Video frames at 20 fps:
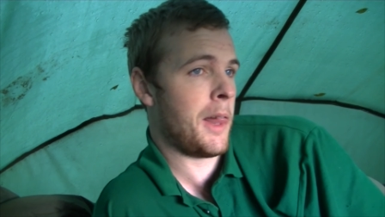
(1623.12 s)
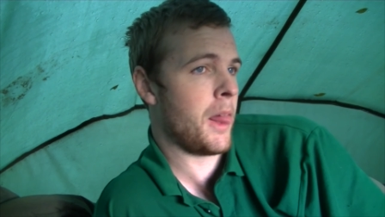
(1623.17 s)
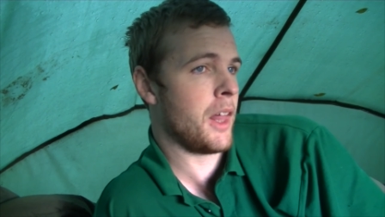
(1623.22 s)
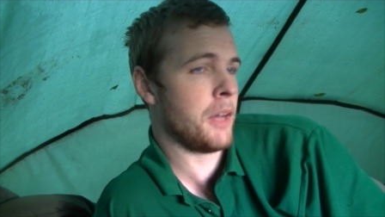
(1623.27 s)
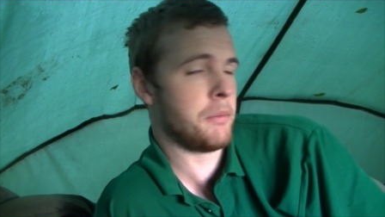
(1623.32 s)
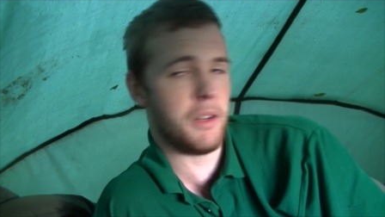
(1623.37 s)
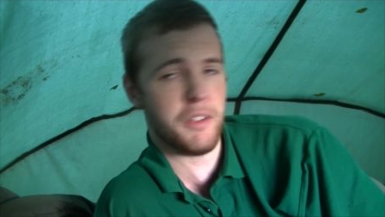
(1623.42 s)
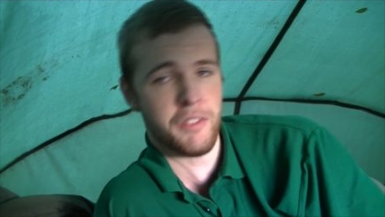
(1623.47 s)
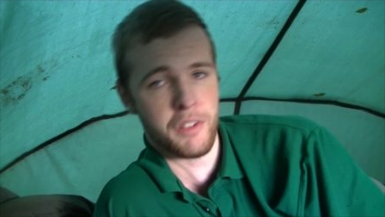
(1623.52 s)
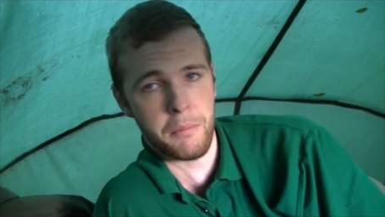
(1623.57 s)
it's
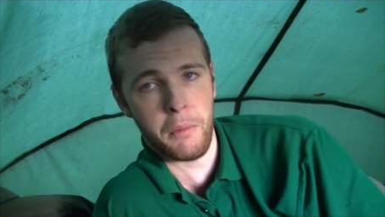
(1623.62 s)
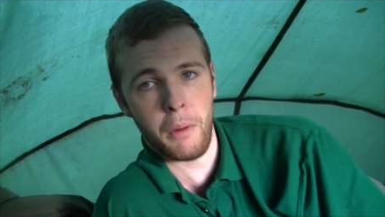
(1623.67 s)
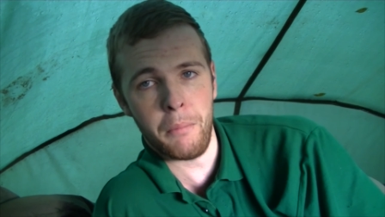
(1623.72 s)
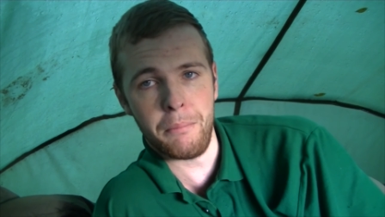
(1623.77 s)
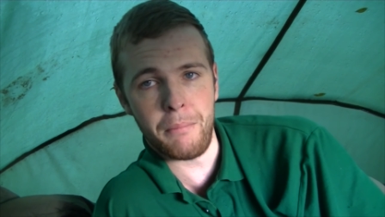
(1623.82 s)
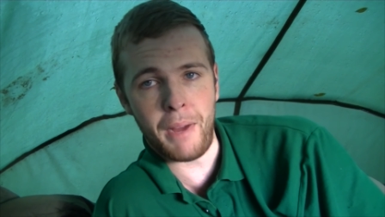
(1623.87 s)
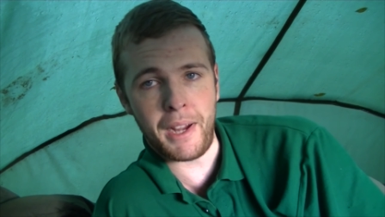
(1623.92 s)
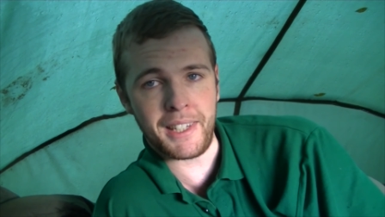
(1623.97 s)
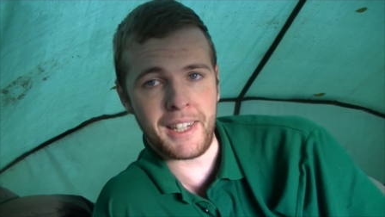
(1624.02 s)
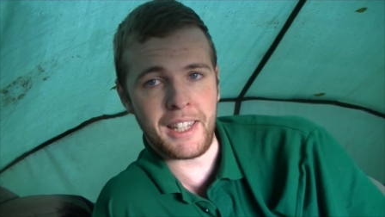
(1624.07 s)
a bit of a
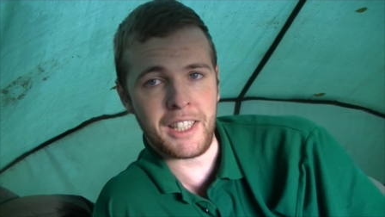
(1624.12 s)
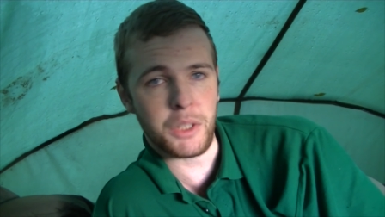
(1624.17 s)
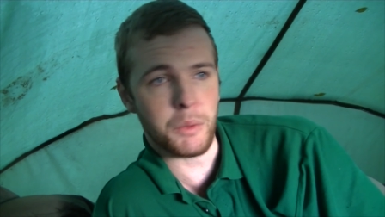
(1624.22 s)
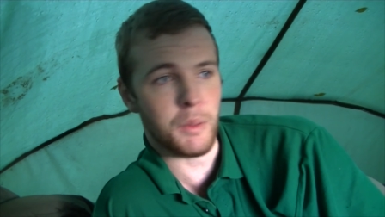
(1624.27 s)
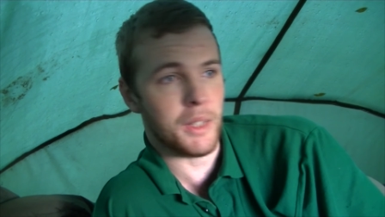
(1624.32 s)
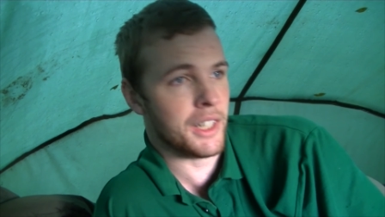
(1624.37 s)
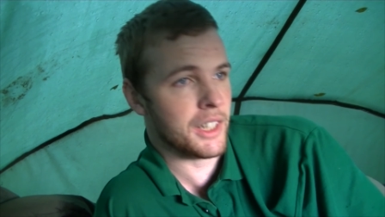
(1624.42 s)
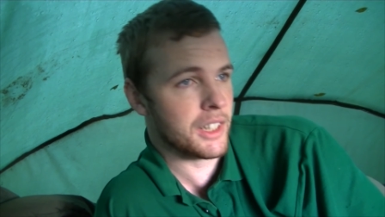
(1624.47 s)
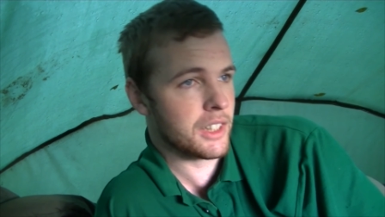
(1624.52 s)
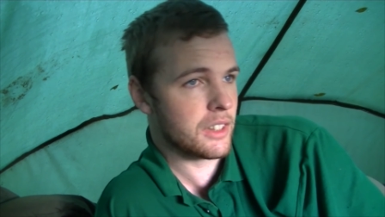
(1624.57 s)
bump back down
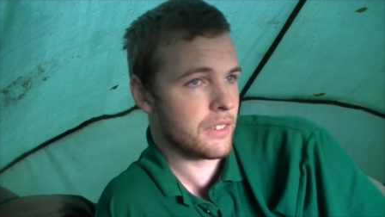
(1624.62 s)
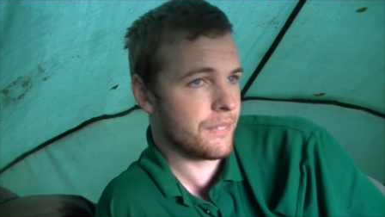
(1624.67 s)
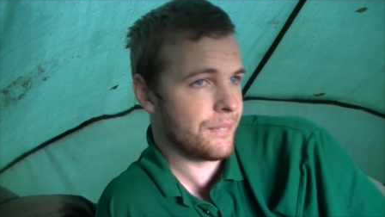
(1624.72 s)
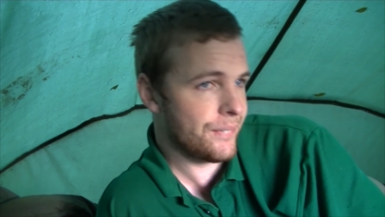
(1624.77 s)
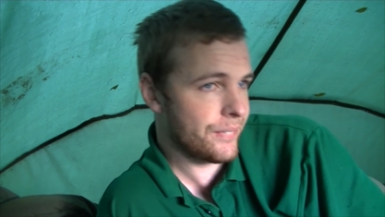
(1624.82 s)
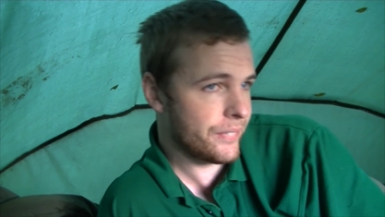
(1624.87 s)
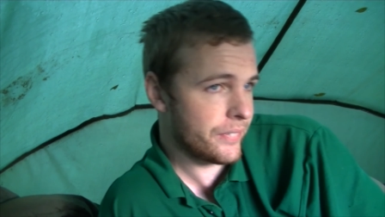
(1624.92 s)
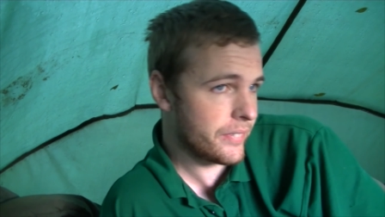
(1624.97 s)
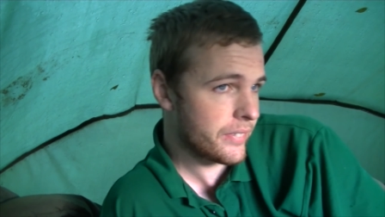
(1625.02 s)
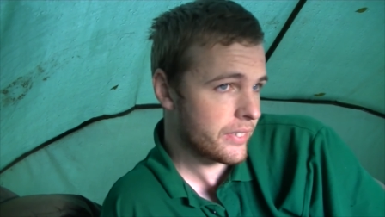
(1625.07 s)
to earth.
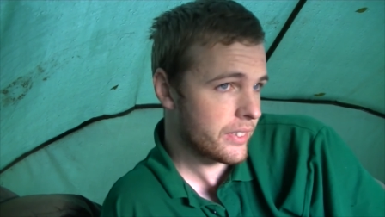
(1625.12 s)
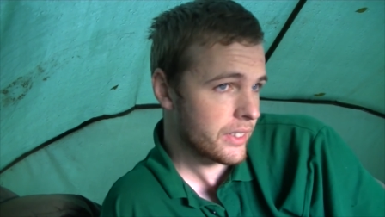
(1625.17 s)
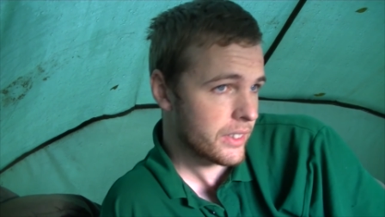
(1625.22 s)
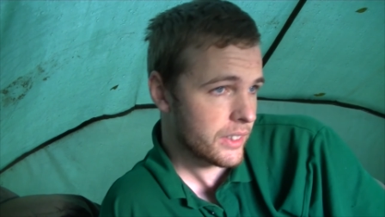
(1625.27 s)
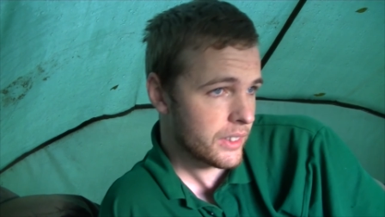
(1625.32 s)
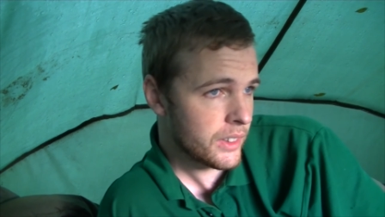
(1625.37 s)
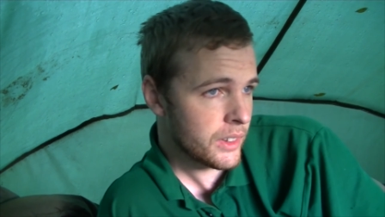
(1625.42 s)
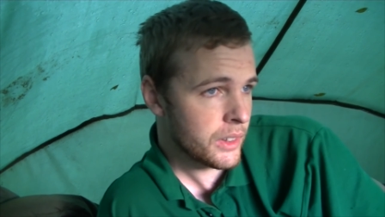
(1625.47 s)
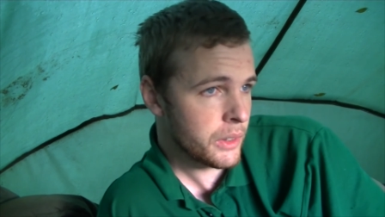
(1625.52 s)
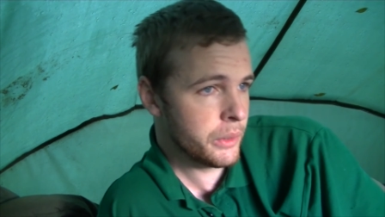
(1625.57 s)

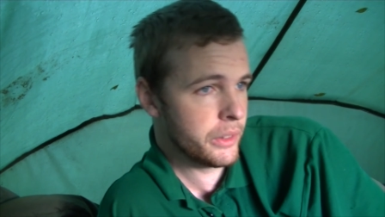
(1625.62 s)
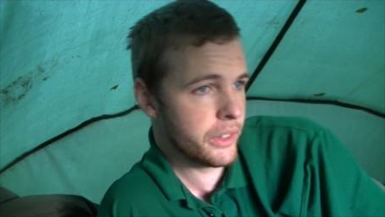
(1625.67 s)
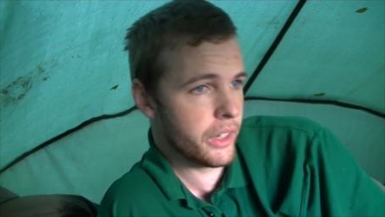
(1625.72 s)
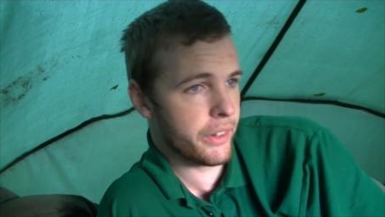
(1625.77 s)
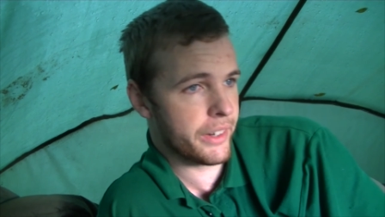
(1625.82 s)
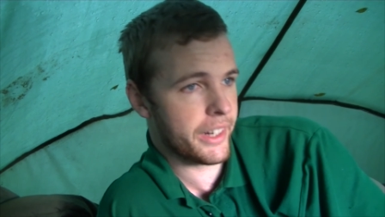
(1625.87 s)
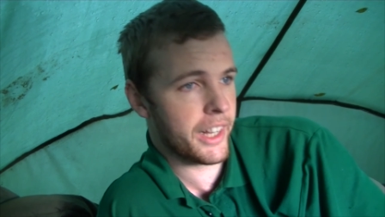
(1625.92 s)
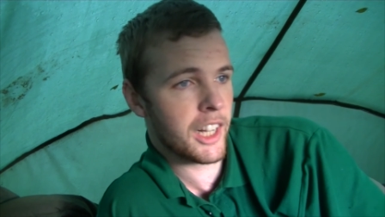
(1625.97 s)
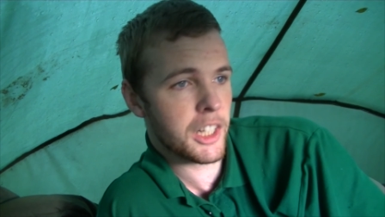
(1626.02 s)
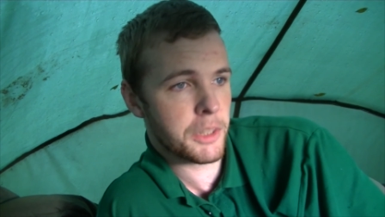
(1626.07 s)
You
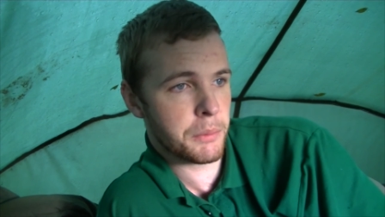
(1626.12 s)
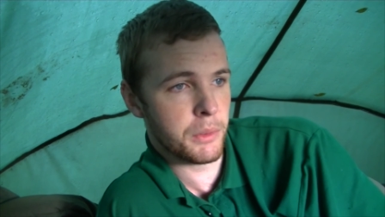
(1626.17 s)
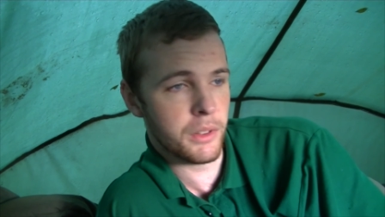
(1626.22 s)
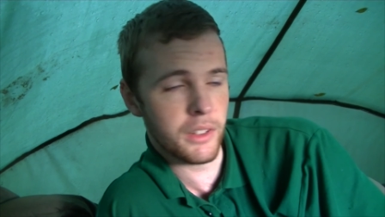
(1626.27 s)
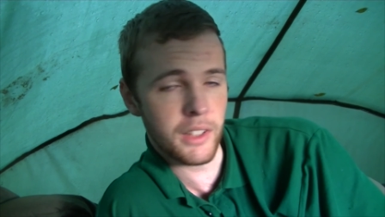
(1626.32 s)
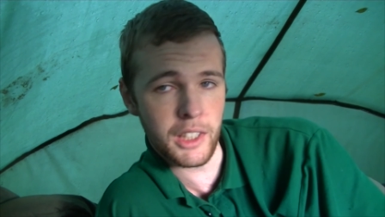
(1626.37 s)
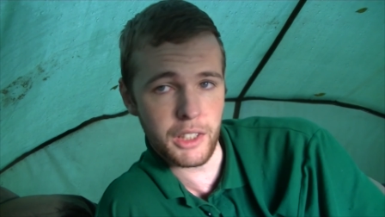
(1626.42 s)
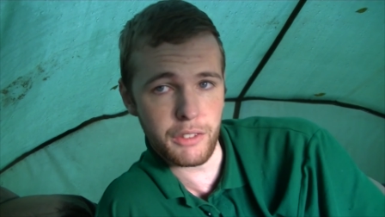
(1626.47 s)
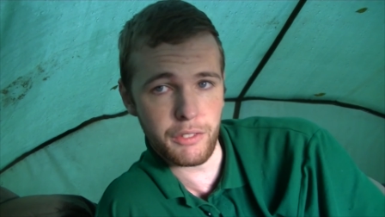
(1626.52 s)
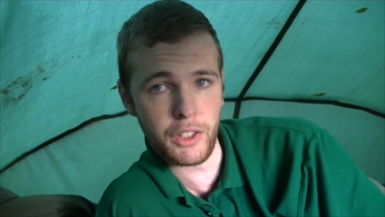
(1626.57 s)
don't catch, but
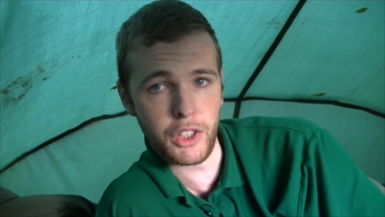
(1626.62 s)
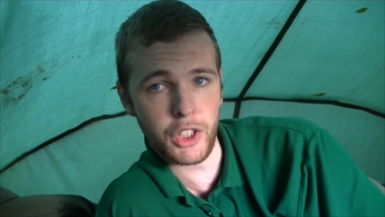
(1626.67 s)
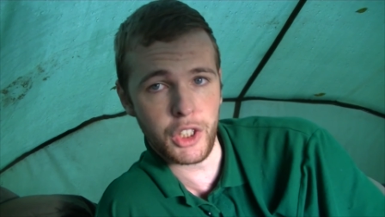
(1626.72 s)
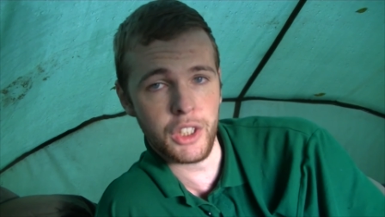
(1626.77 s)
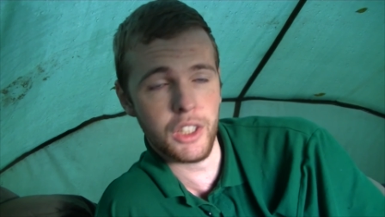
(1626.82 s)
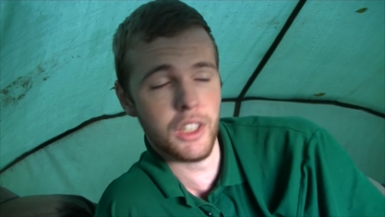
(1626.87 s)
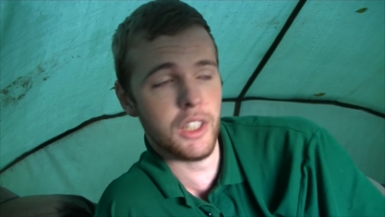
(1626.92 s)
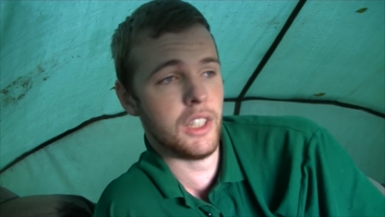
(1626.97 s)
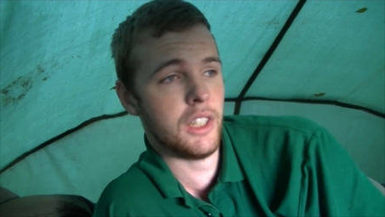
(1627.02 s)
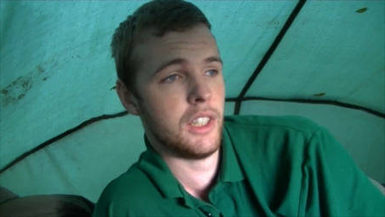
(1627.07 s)
that's fishing.